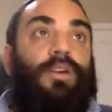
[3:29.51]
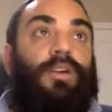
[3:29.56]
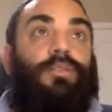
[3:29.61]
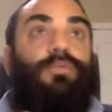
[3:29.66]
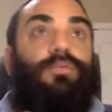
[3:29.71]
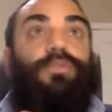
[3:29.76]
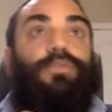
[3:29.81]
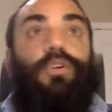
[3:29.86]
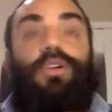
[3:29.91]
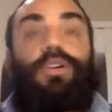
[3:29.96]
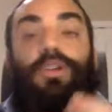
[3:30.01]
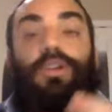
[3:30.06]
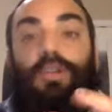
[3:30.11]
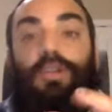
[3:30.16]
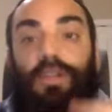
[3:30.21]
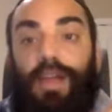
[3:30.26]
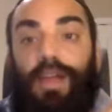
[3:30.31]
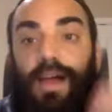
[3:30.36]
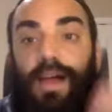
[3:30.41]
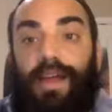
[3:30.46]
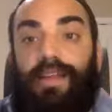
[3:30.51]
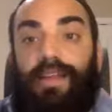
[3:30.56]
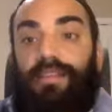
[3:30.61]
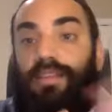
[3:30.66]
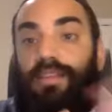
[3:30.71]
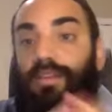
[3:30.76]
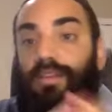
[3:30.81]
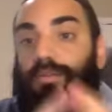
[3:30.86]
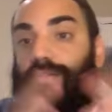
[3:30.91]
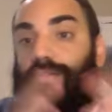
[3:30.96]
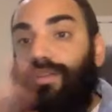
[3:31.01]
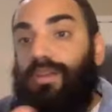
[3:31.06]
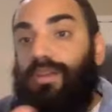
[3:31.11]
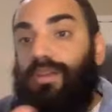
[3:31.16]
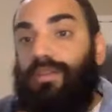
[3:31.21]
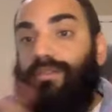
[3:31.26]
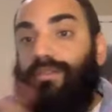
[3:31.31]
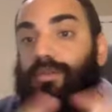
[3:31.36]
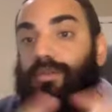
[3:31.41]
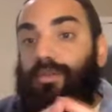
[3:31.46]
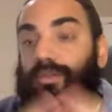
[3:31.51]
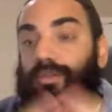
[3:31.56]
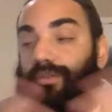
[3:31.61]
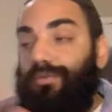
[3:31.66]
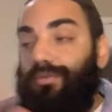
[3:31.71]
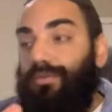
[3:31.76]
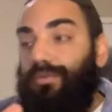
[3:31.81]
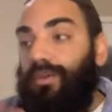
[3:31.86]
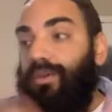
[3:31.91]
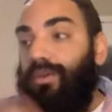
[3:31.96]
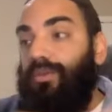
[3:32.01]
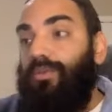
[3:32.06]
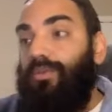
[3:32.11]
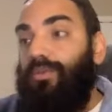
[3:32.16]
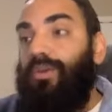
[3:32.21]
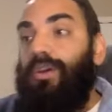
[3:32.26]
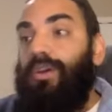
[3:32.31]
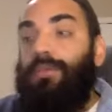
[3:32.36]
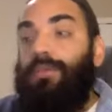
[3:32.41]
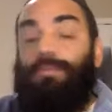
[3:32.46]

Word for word: vertical height that you think is going to free you